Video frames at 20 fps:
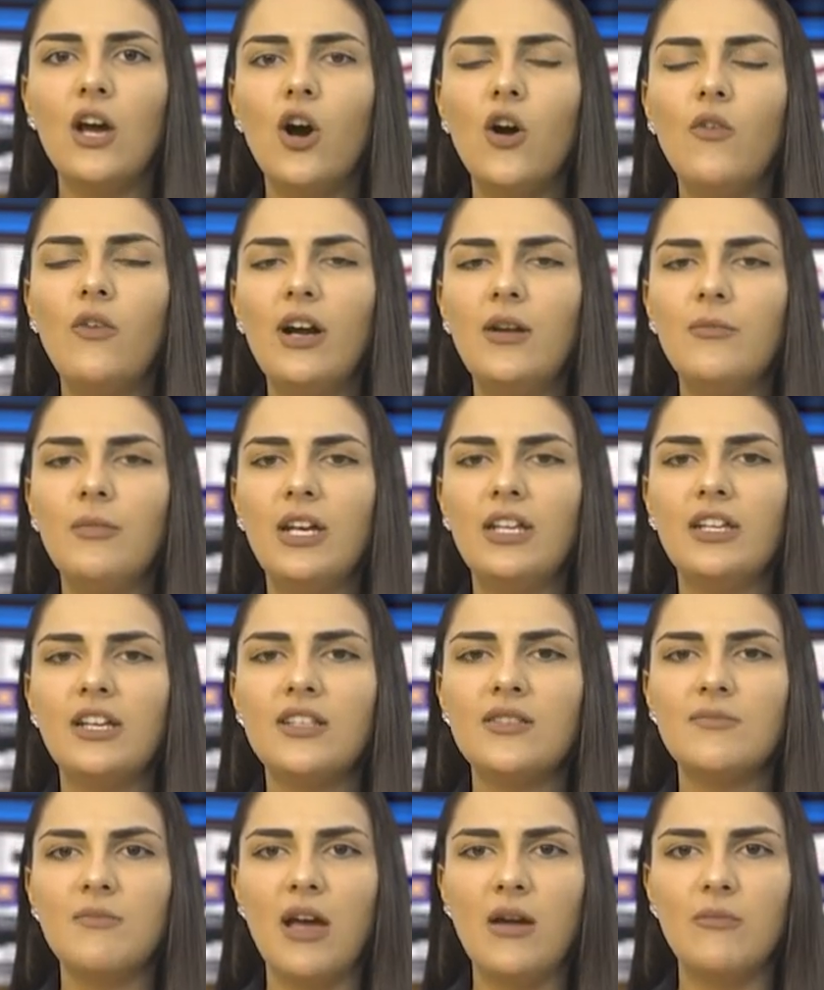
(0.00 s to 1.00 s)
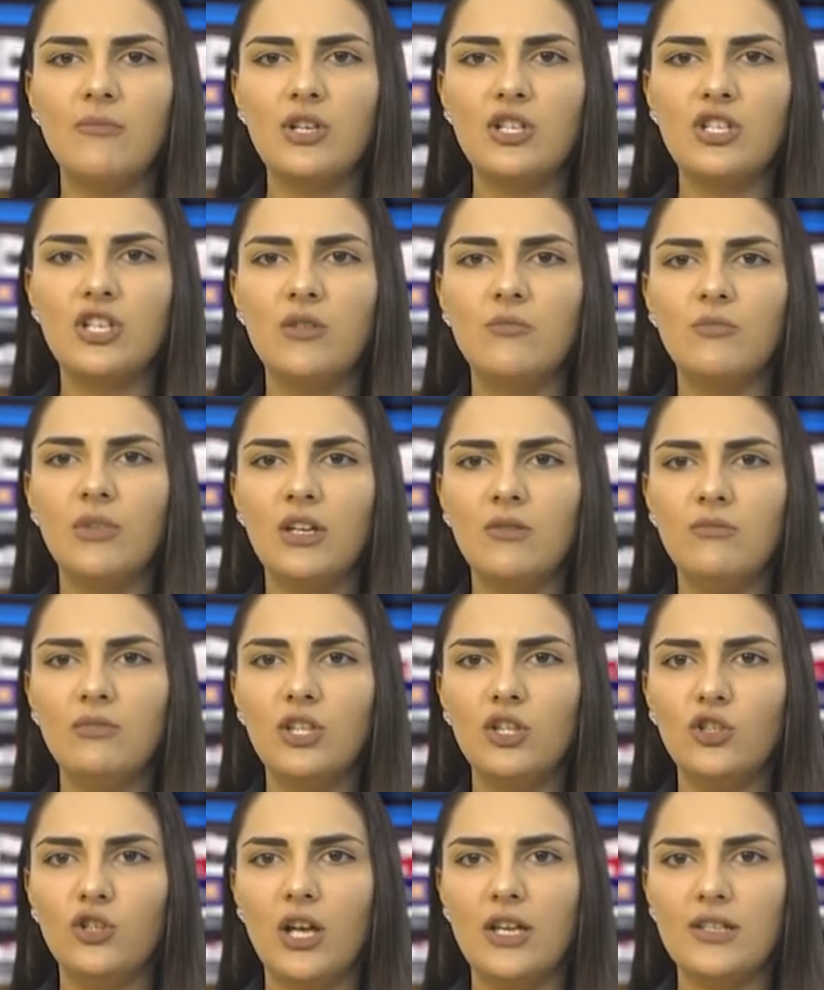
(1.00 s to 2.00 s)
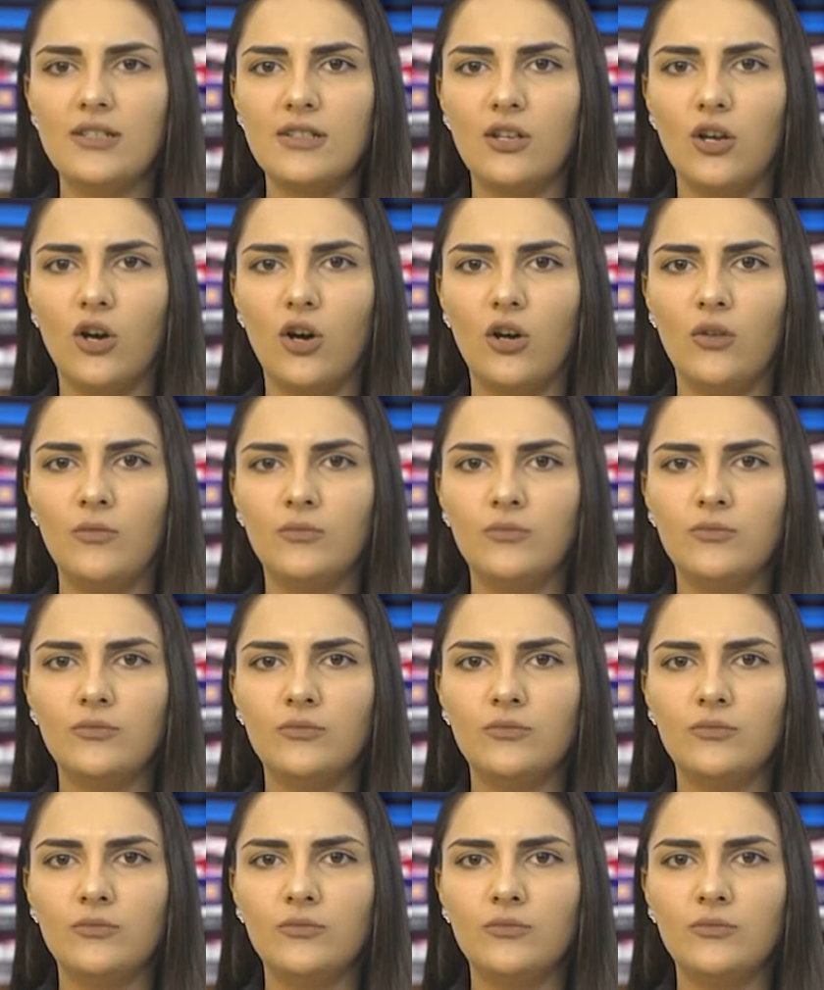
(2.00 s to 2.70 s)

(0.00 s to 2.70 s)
of Armenia's membership in UNESCO.